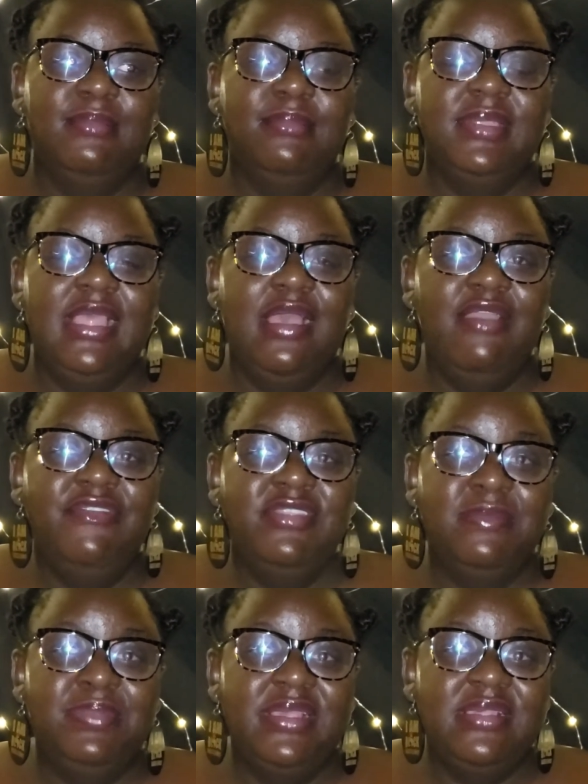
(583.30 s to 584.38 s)
But now even the
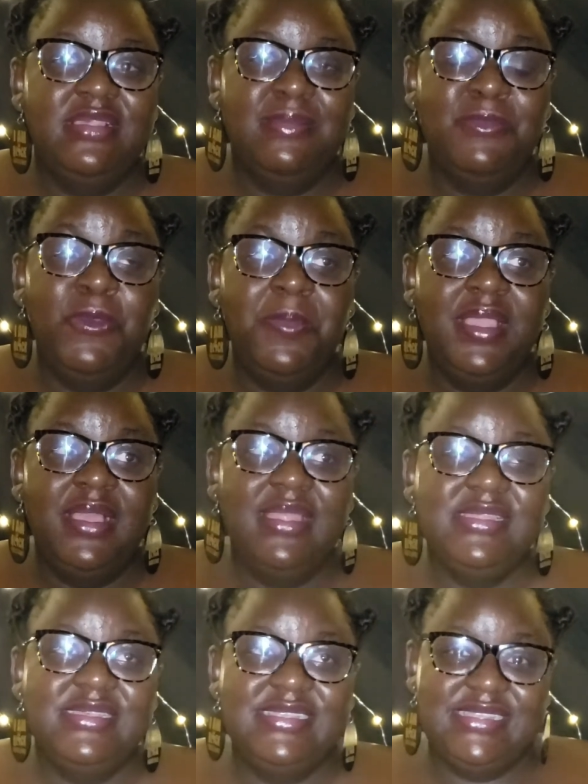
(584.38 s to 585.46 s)
places I'm hoping
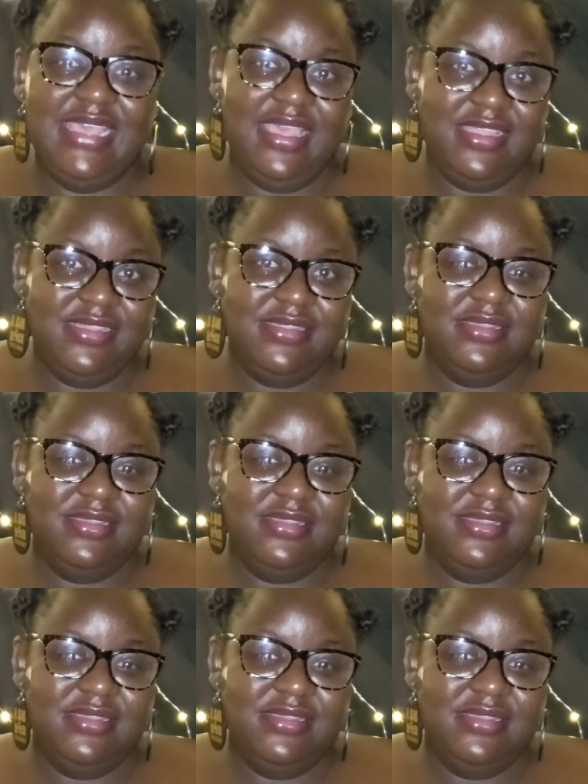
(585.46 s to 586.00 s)
at are scared.